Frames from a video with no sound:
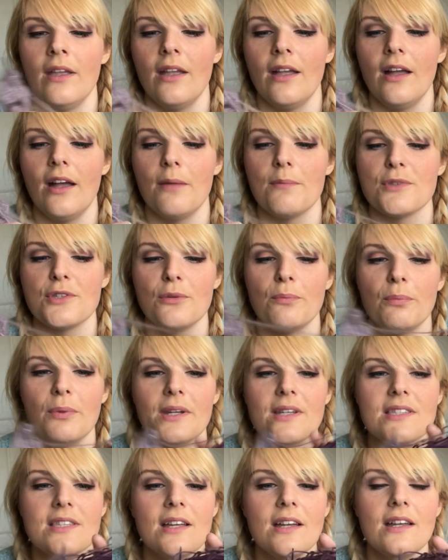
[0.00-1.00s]
I'm super
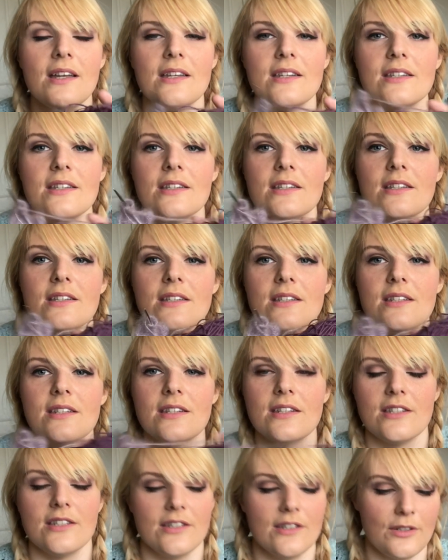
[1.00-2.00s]
excited
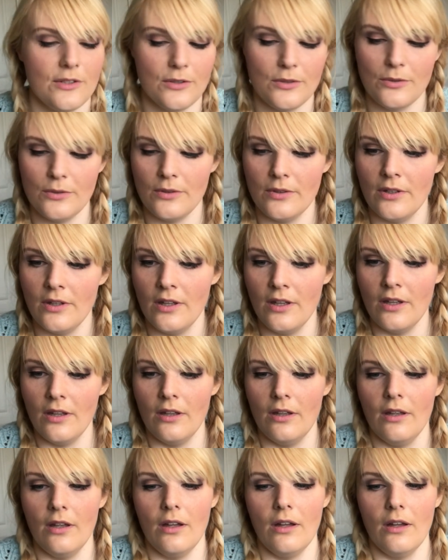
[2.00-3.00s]
to.
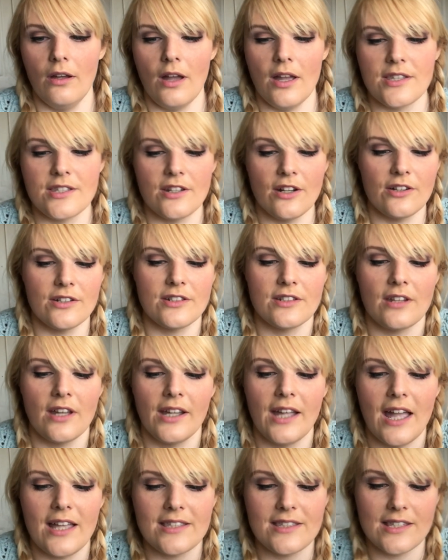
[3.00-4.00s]
I
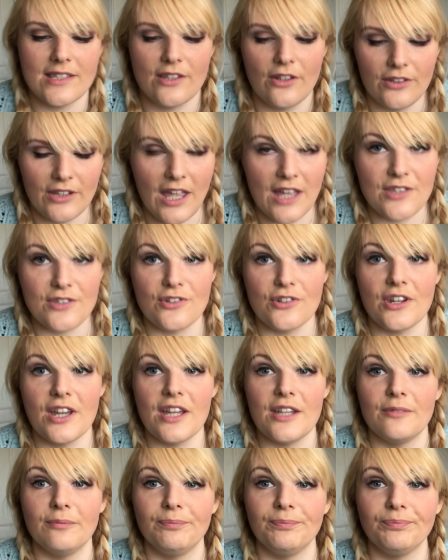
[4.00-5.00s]
cast this on
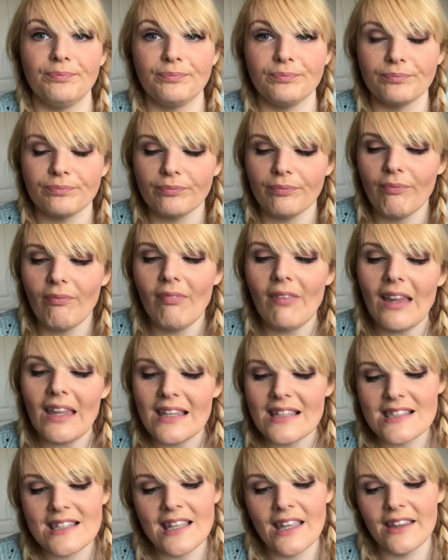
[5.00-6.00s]
yesterday.
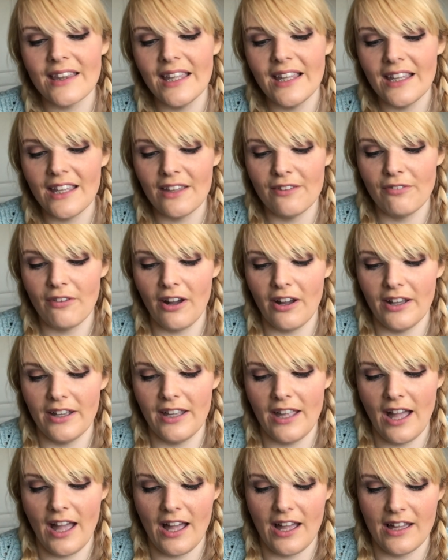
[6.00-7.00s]
See, I think if I
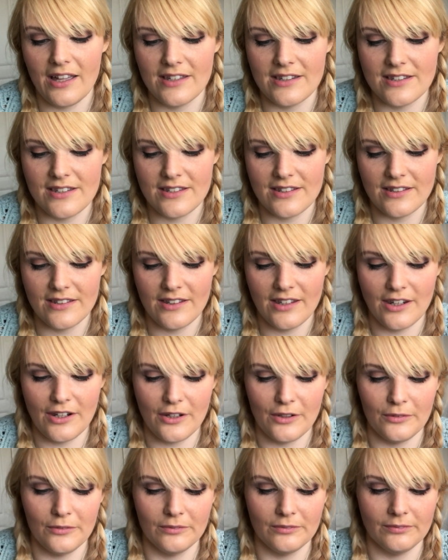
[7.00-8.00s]
had, you
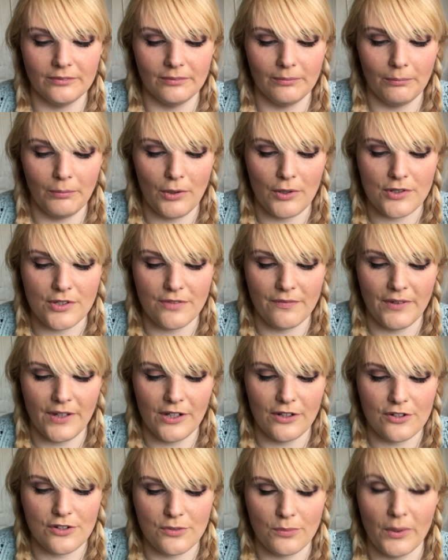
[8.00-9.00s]
know,
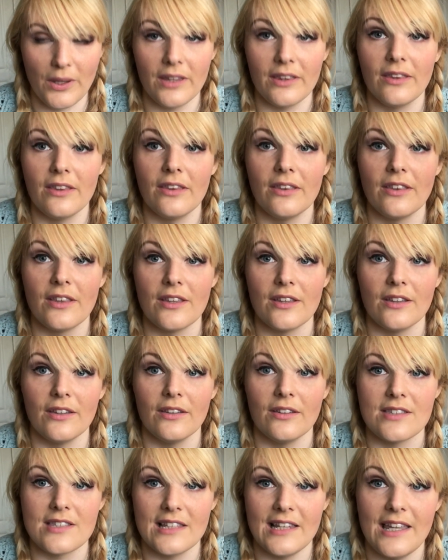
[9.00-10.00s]
persevered with the
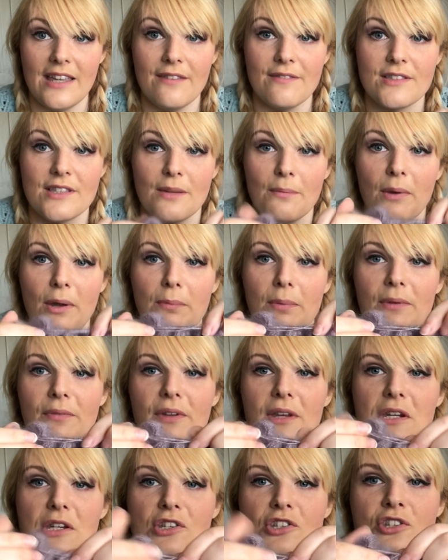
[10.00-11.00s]
sleeves, I might be
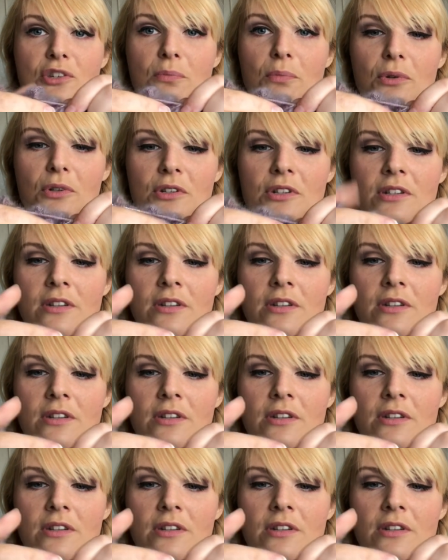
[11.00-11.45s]
finished, but